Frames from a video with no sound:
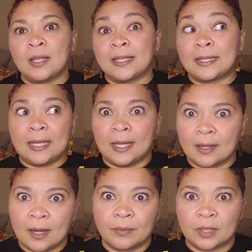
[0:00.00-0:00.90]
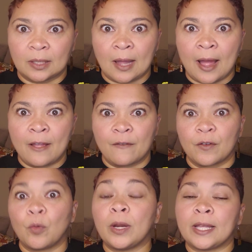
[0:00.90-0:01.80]
see it come to life
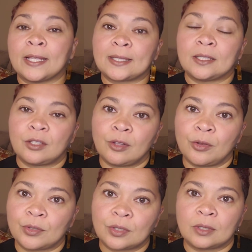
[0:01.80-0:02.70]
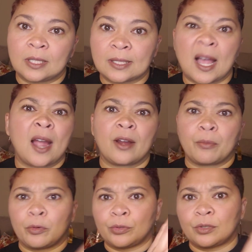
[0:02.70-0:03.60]
when it gets into those
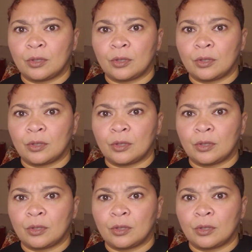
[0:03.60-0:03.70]
desirables,